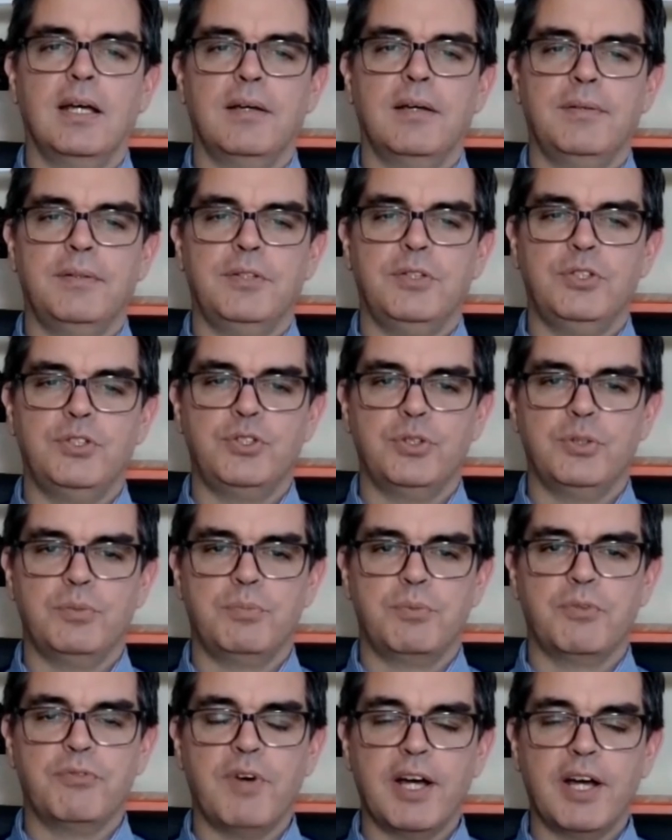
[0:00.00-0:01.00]
You
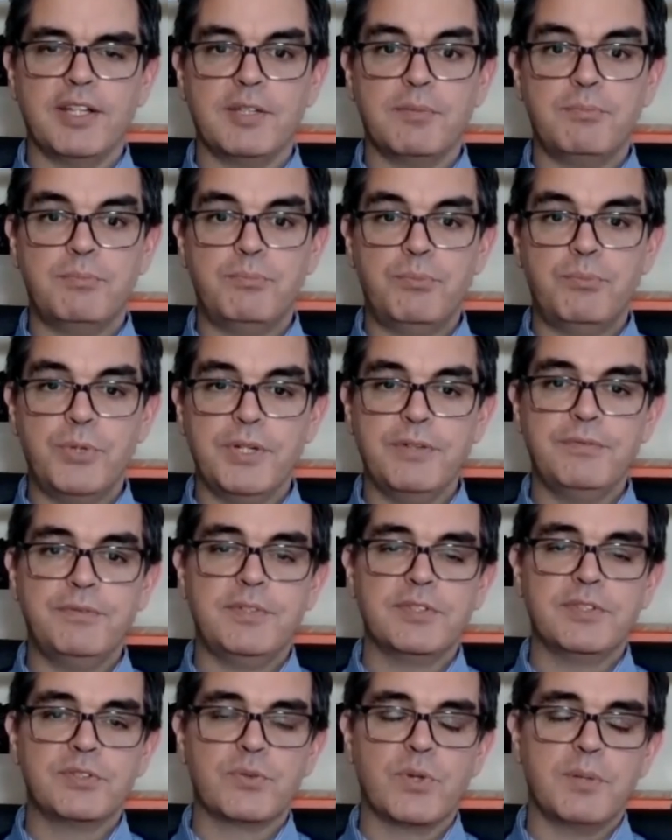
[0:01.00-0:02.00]
should provide a
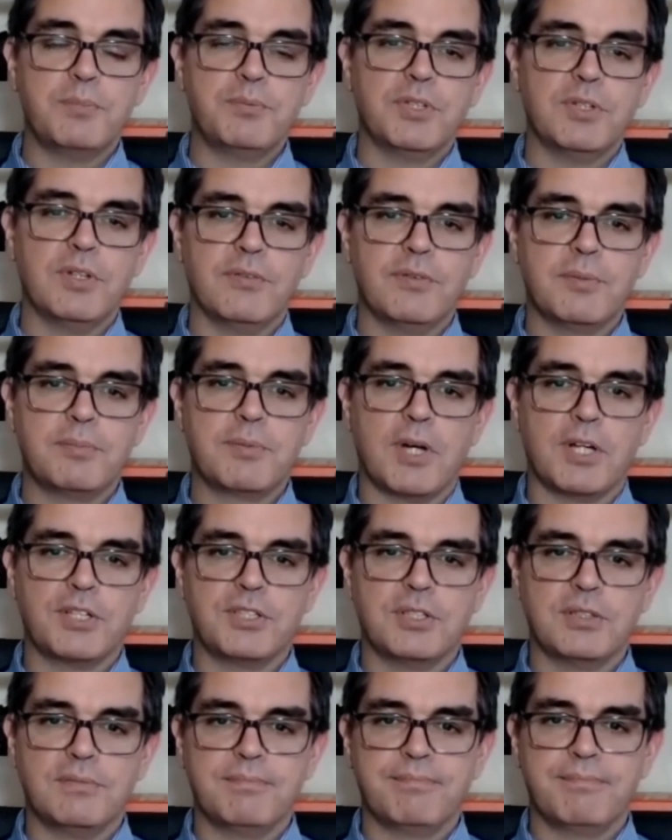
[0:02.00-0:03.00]
brief description of the
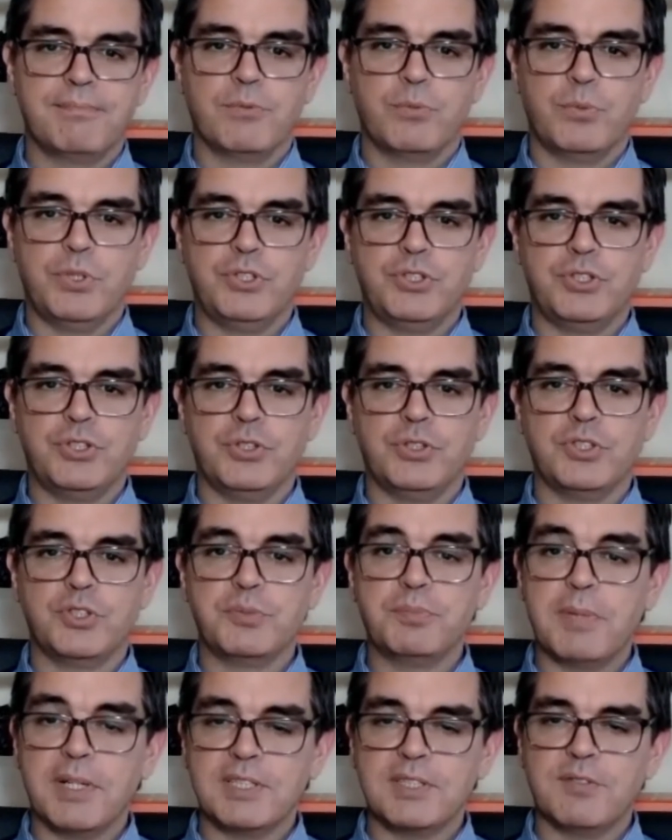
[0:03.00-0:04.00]
project, which should
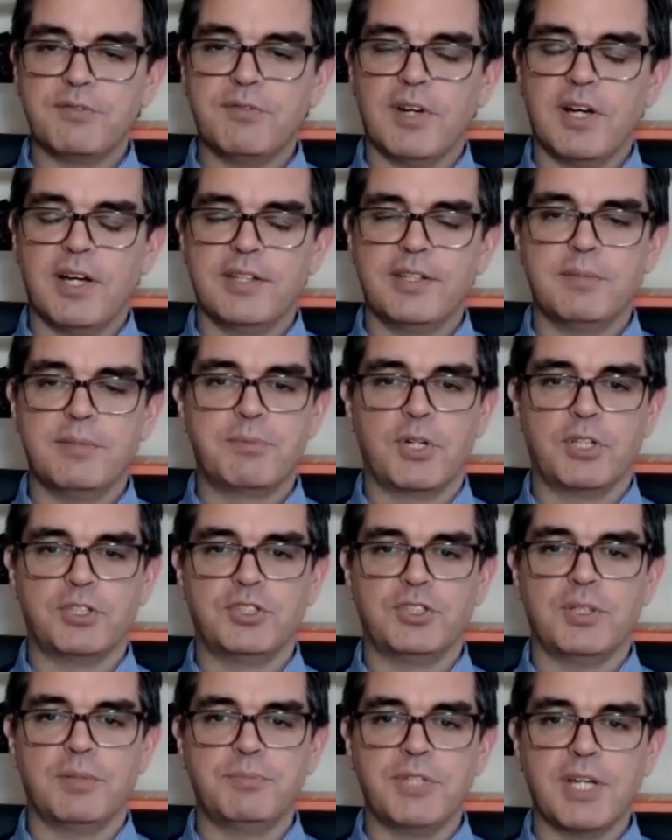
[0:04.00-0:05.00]
specify the
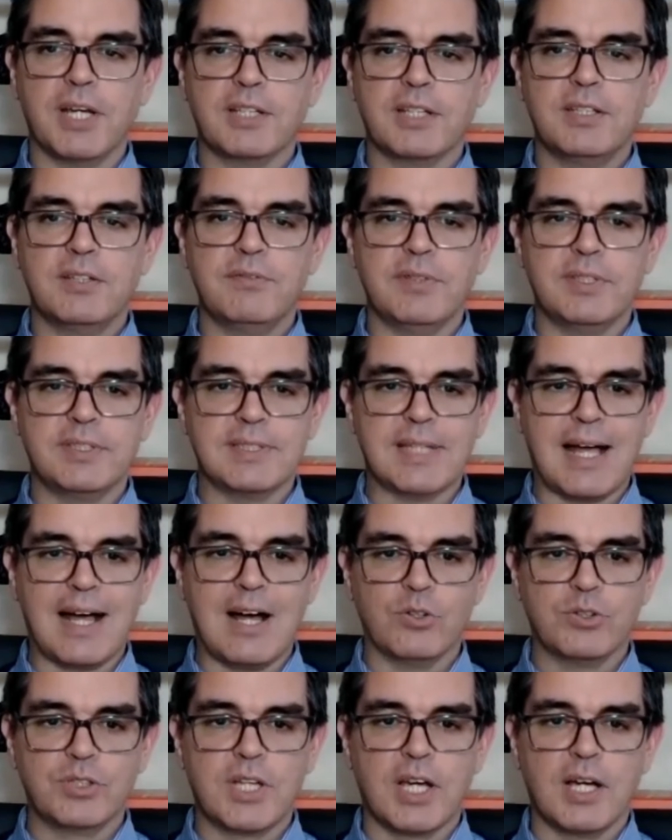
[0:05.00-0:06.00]
project objective, its
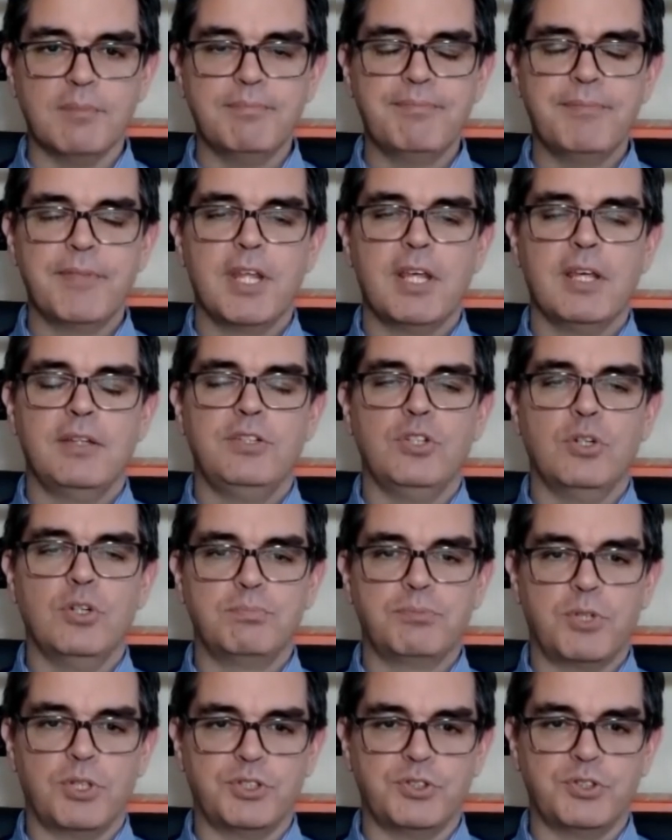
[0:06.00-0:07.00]
outcome,
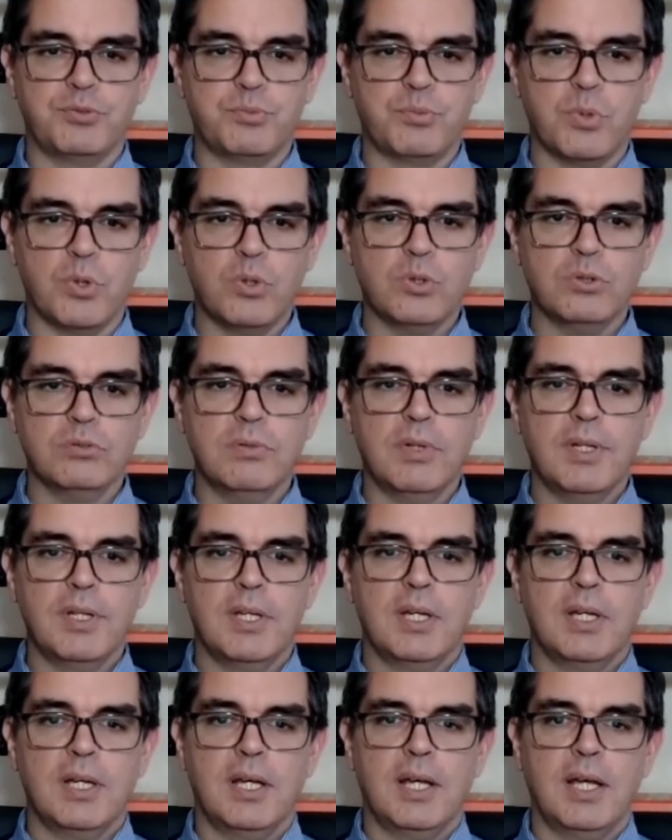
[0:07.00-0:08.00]
your project
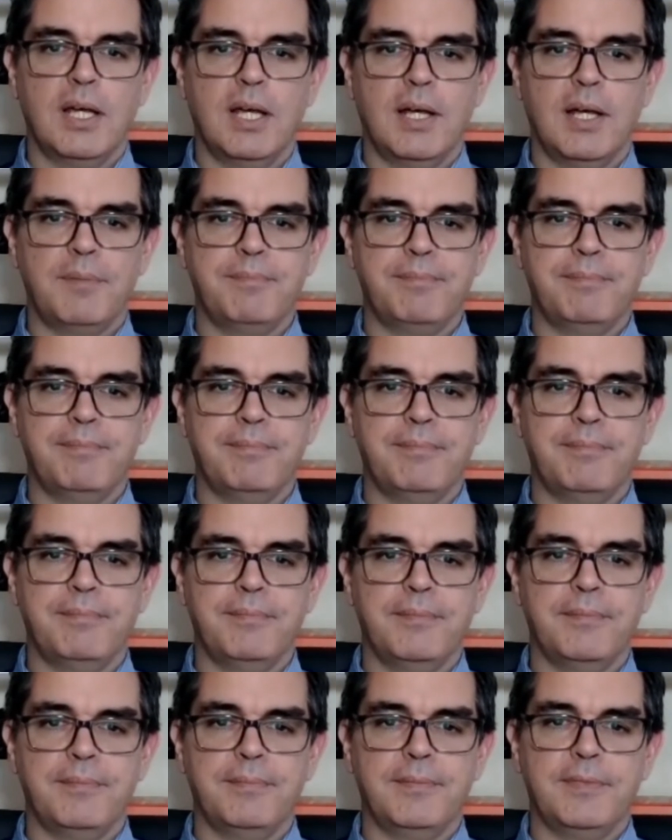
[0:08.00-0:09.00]
role,
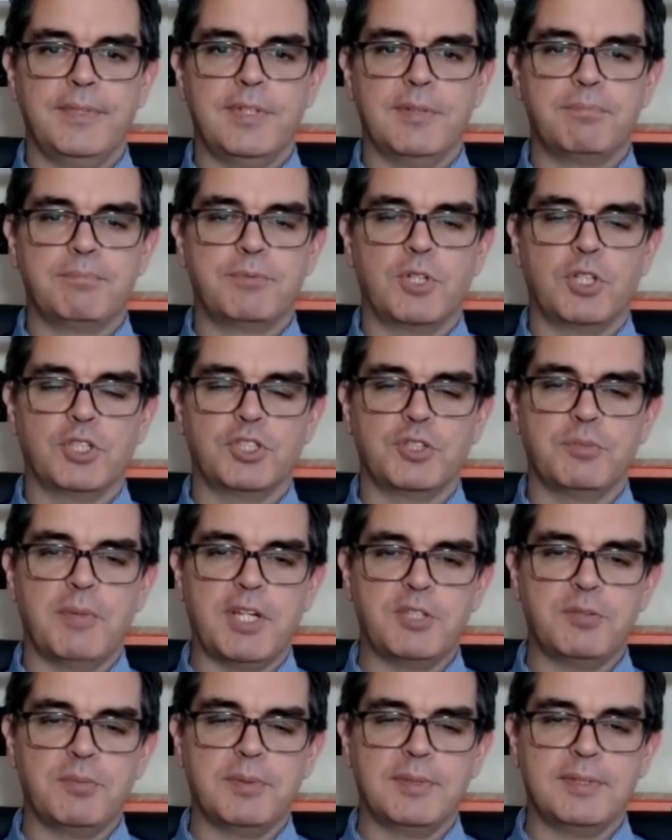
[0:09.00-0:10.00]
the project
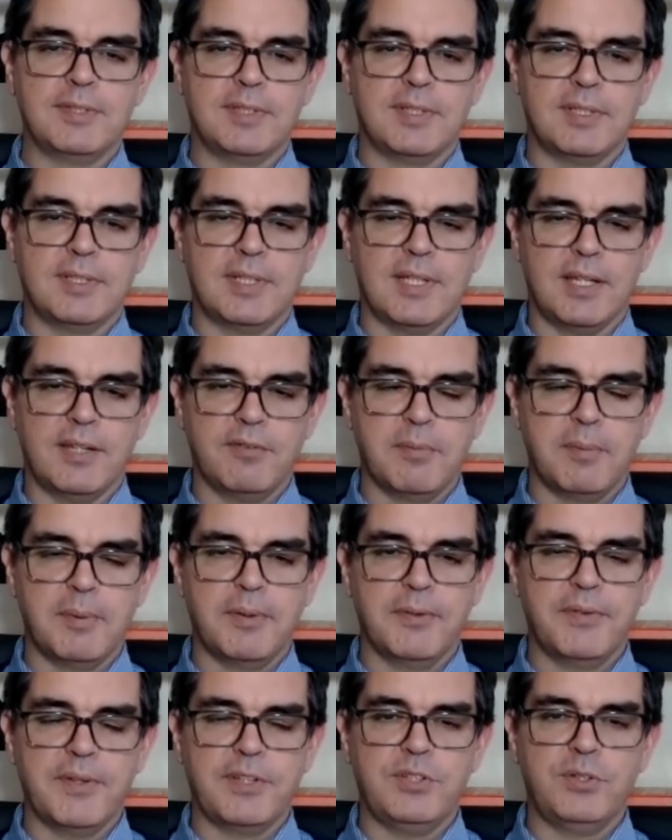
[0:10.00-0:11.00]
management
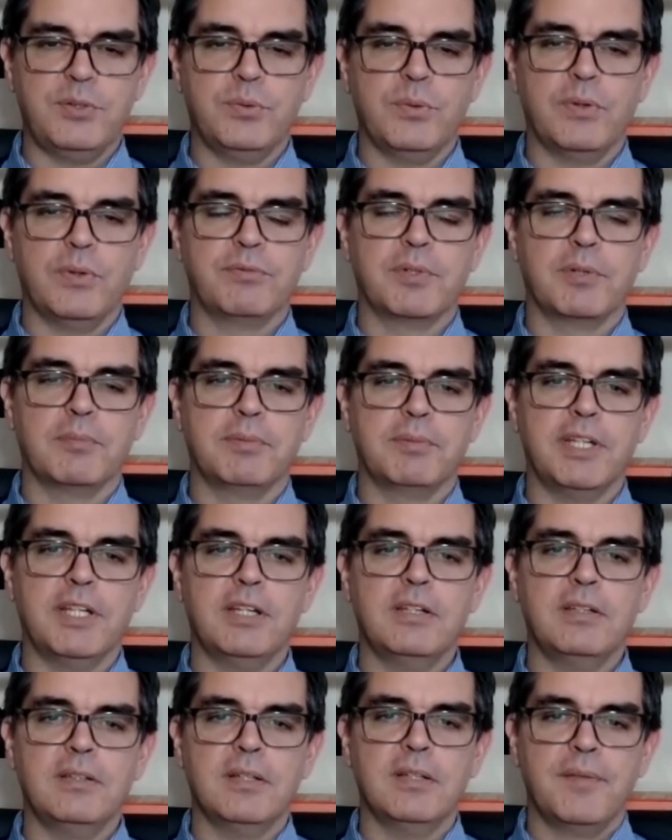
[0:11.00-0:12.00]
deliverables that you have
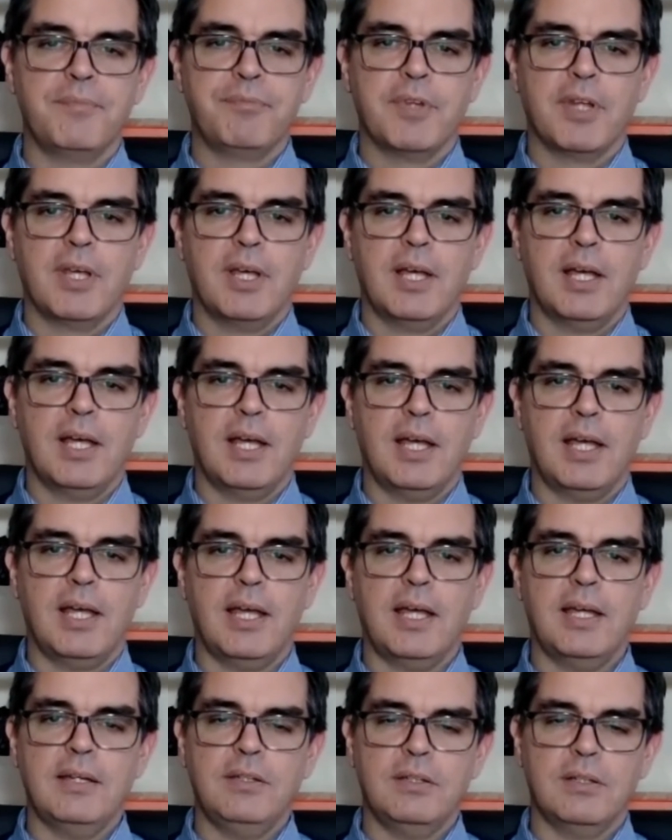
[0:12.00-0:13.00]
completed,
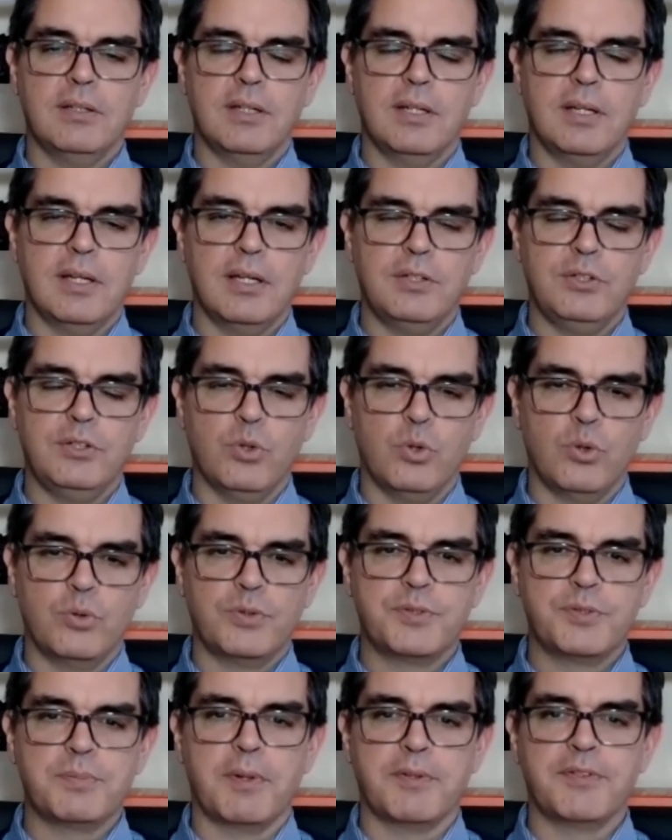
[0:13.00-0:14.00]
and
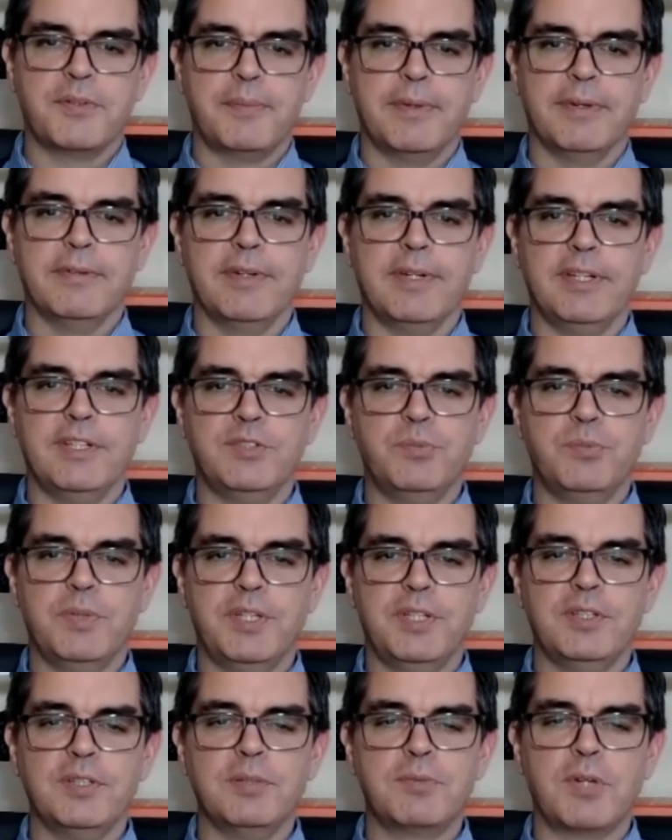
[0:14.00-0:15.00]
your responsibilities
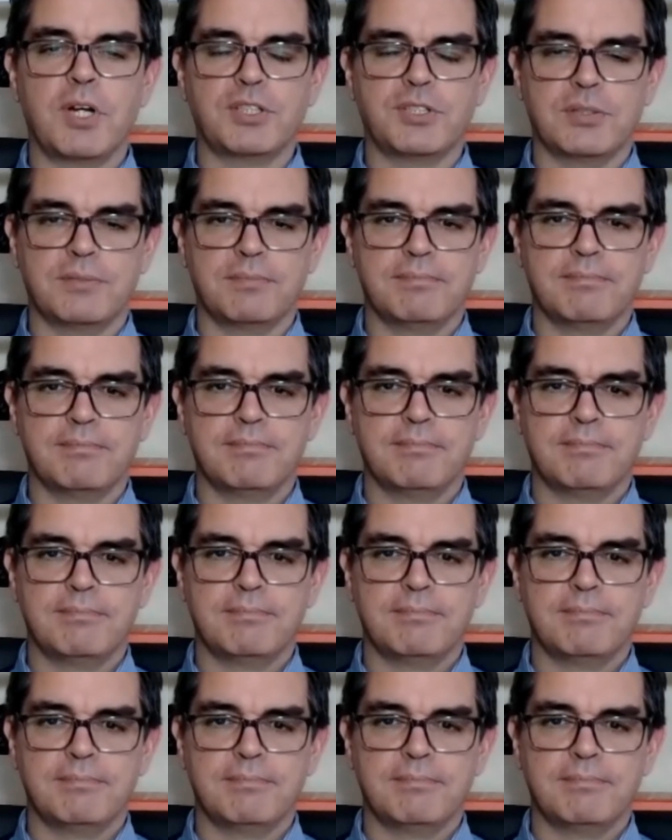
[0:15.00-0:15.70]
within the project.